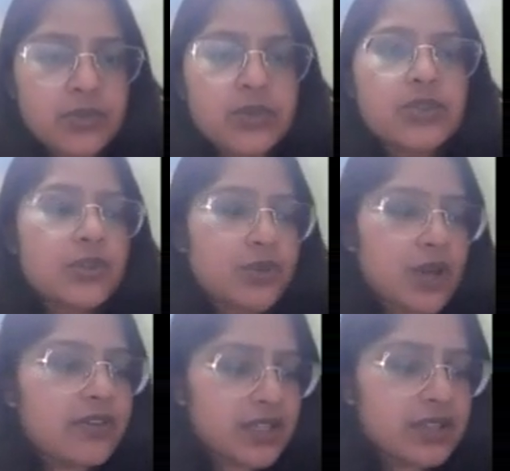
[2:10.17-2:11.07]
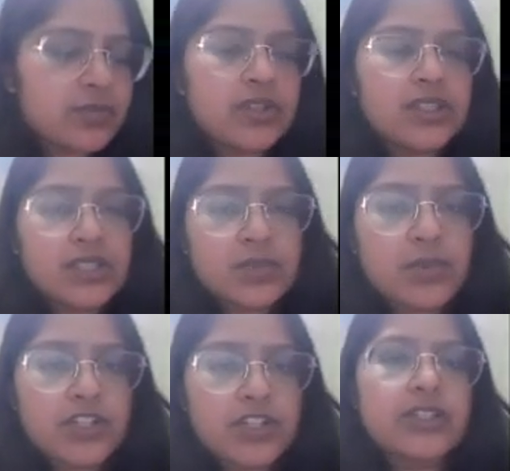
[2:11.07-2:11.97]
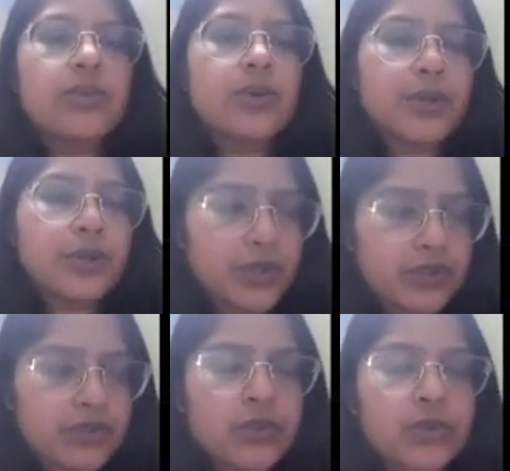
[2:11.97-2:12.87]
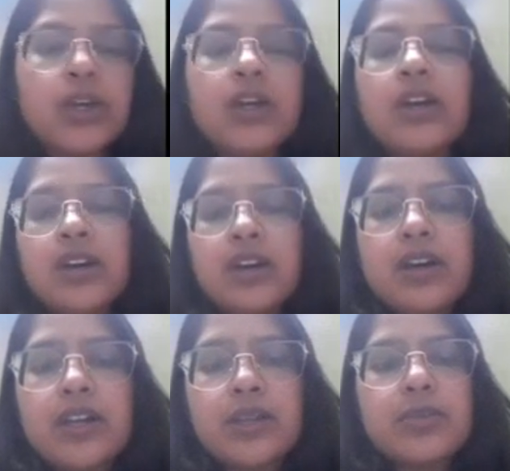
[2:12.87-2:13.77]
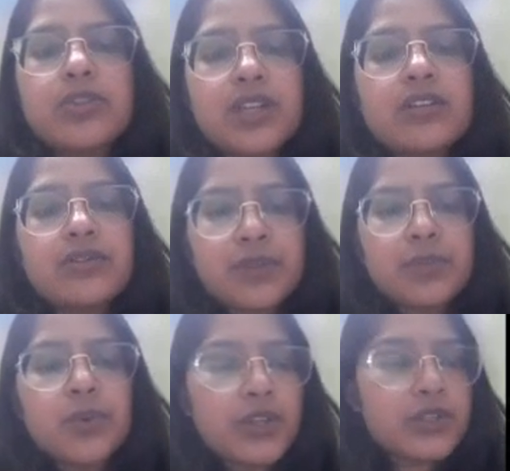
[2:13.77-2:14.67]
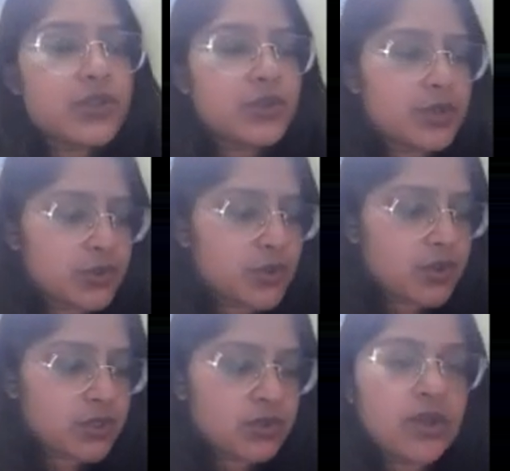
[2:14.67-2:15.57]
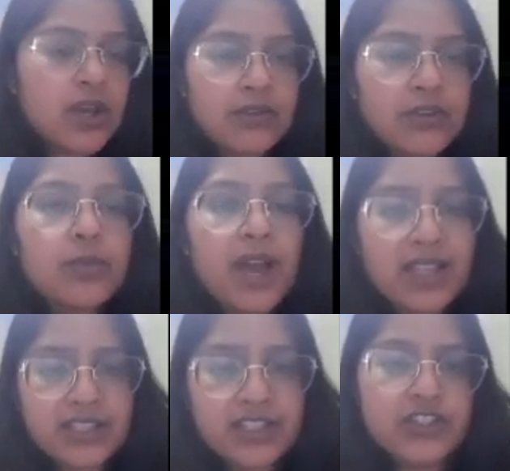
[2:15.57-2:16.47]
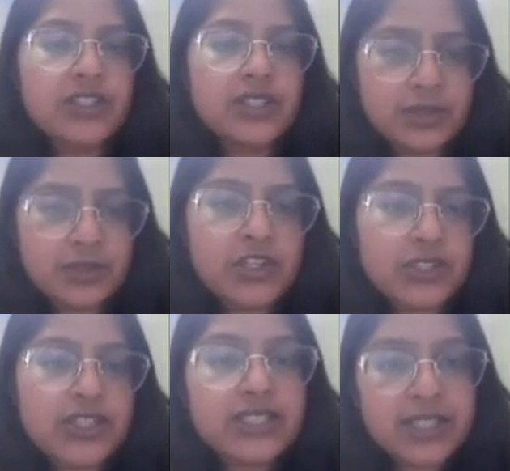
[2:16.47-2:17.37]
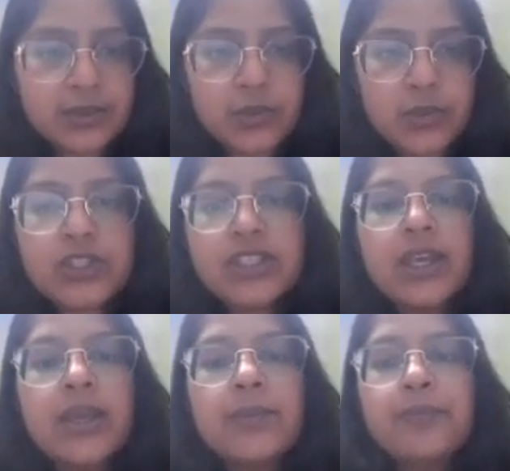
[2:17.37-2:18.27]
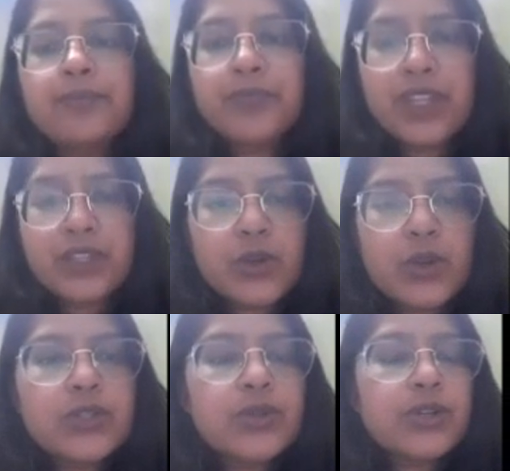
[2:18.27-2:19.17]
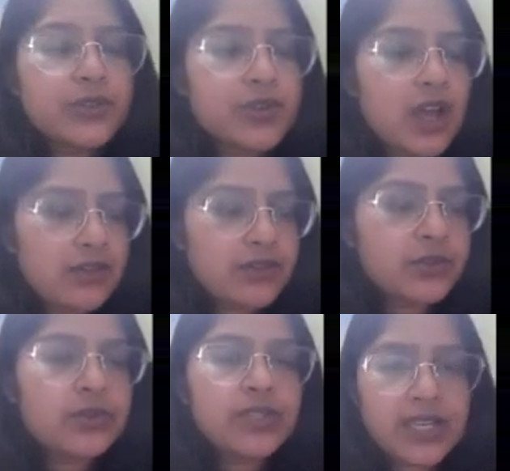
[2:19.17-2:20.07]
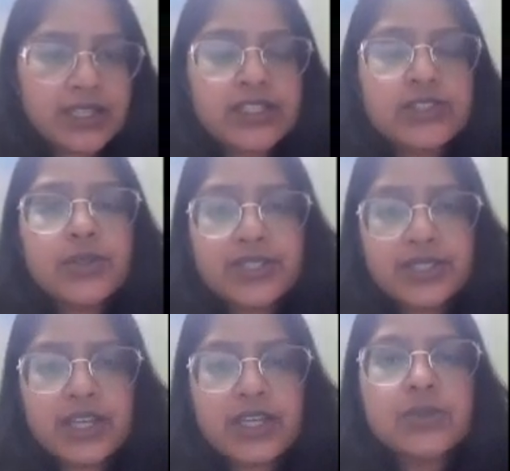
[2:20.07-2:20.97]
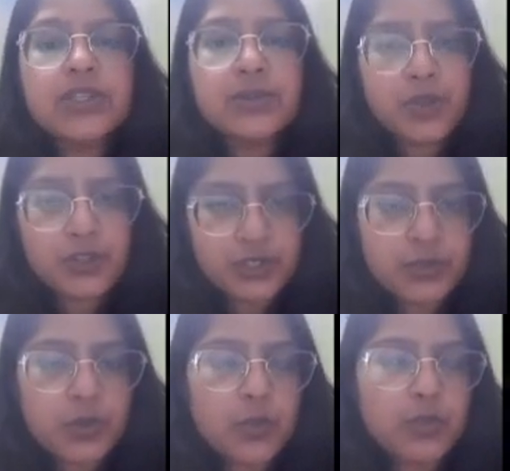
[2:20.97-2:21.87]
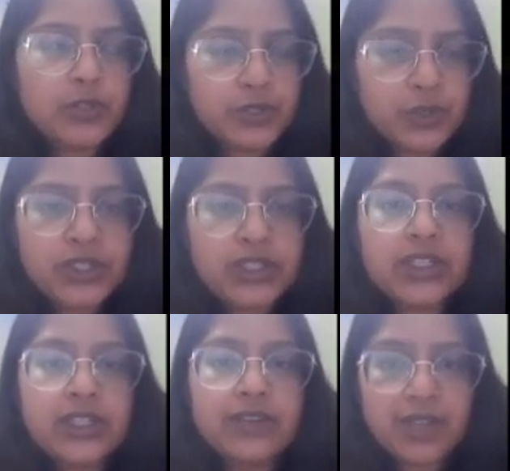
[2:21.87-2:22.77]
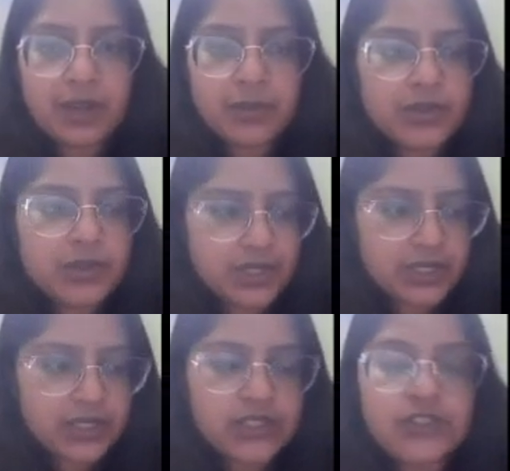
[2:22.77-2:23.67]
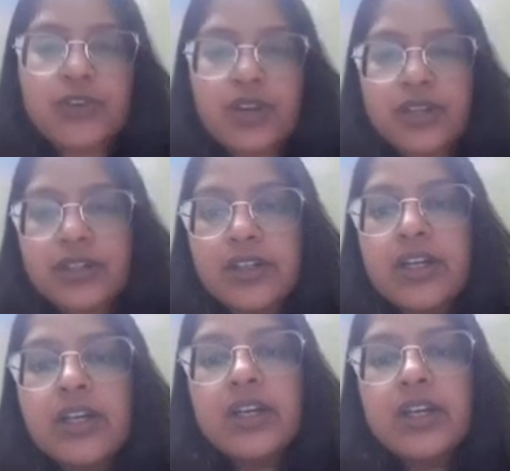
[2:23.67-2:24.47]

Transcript: input. So you have experts and specialists who are going to give you inputs at different points. So you're going to also have to manage these specialist inputs. Then you're also going to have to liaise or discuss with the project proponent or the developer or the constructor